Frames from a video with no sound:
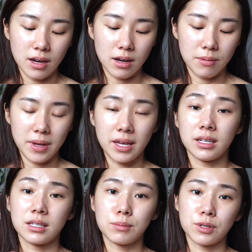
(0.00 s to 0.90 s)

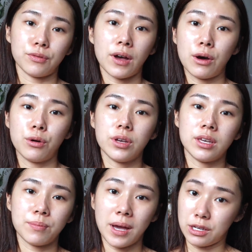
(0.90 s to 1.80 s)
and in terms of how
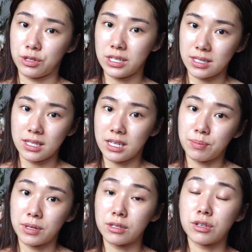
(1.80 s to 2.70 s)
it penetrates
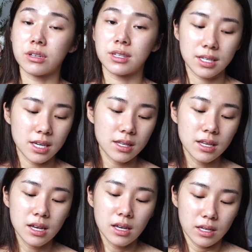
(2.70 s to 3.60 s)
deeper into your skin.
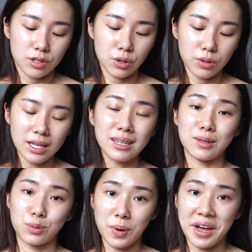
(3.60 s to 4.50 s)
So that
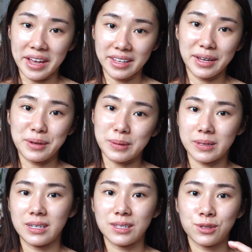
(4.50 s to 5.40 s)
is why they are
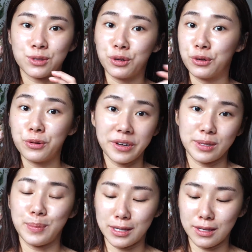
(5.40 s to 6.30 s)
usually so
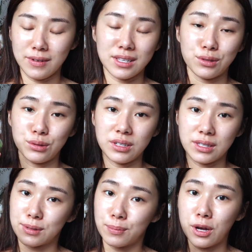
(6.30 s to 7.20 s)
expensive and sold
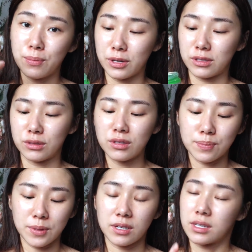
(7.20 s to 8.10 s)
in small
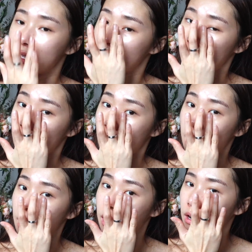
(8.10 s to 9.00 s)
bottles, because they
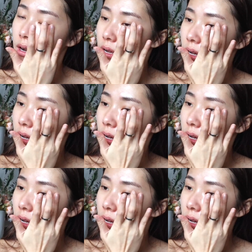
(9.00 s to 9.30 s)
are